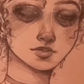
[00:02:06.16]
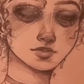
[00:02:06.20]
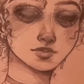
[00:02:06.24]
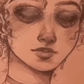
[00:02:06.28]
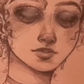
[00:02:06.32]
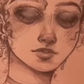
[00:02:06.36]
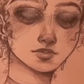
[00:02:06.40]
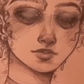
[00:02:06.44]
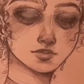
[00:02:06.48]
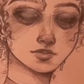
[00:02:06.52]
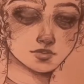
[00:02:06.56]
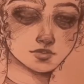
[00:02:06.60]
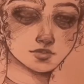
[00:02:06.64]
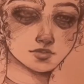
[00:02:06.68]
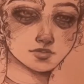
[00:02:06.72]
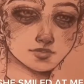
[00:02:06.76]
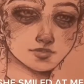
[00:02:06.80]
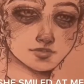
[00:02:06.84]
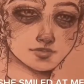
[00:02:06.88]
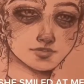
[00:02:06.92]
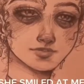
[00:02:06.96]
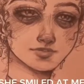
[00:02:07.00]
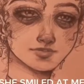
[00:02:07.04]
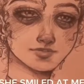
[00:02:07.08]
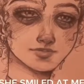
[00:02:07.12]

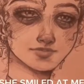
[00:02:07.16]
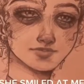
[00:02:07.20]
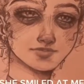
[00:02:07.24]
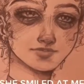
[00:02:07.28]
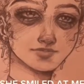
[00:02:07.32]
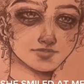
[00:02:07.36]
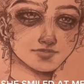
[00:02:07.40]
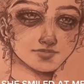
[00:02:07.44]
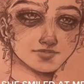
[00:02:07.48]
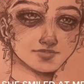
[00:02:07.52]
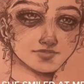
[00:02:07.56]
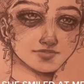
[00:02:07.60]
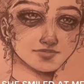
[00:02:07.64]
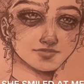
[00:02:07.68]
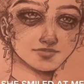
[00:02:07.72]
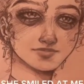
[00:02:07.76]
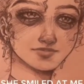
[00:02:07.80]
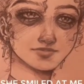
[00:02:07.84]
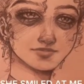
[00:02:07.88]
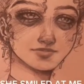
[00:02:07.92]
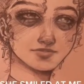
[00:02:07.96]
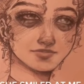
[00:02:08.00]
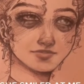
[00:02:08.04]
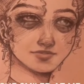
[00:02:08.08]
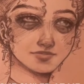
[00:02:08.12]

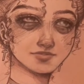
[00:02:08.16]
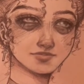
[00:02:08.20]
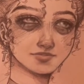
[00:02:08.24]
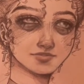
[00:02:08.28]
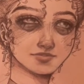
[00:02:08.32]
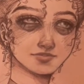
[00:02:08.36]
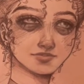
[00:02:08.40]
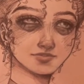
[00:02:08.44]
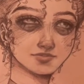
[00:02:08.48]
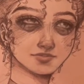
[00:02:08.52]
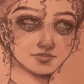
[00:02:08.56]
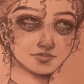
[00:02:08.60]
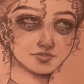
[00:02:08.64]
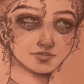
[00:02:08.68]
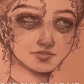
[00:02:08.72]
(no one is talking)